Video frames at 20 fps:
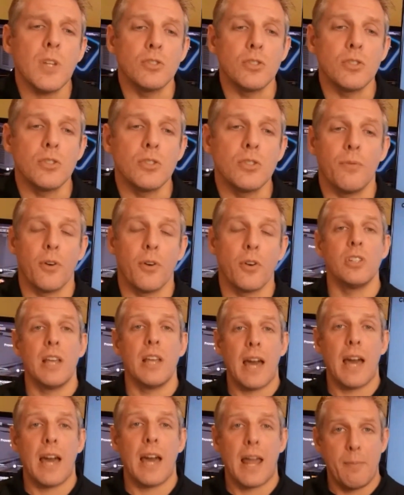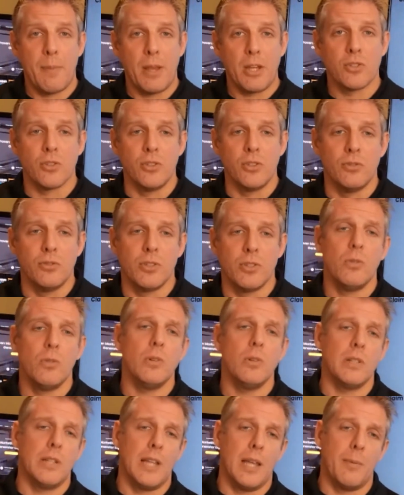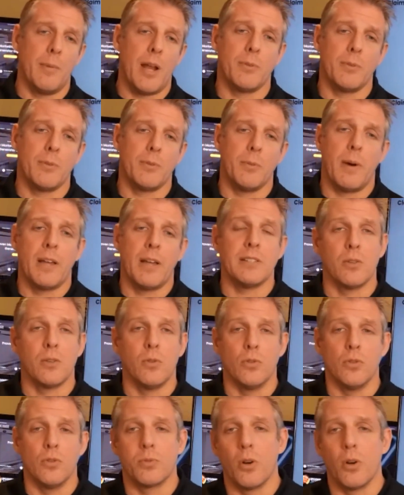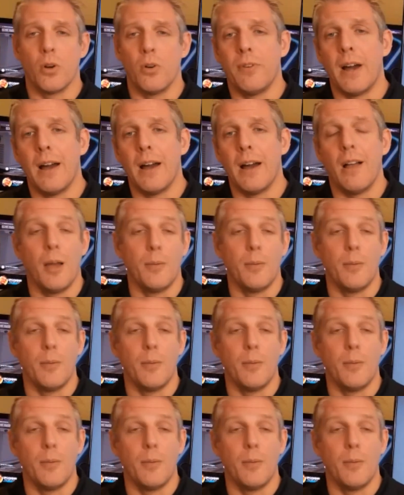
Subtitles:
So first thing you got to make sure you do, claim and optimize that Google profile.